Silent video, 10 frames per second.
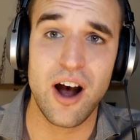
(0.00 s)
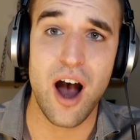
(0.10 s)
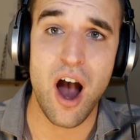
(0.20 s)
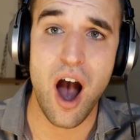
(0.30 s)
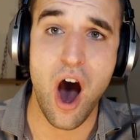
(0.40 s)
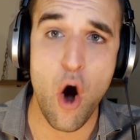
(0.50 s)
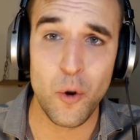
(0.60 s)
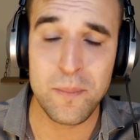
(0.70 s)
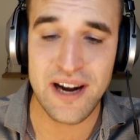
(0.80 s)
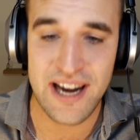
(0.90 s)
a
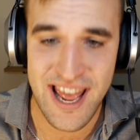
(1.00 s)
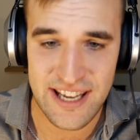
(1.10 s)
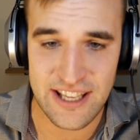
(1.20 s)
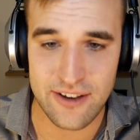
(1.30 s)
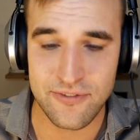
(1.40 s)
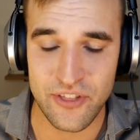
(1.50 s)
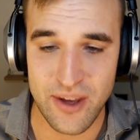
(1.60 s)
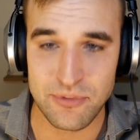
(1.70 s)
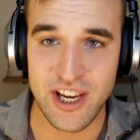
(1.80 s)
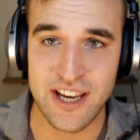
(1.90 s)
whole millennia for
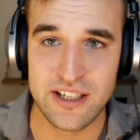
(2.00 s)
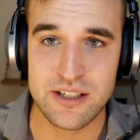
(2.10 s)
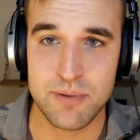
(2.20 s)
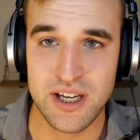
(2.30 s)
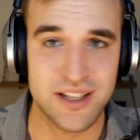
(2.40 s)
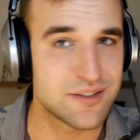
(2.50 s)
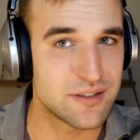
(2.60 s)
them to gain independence.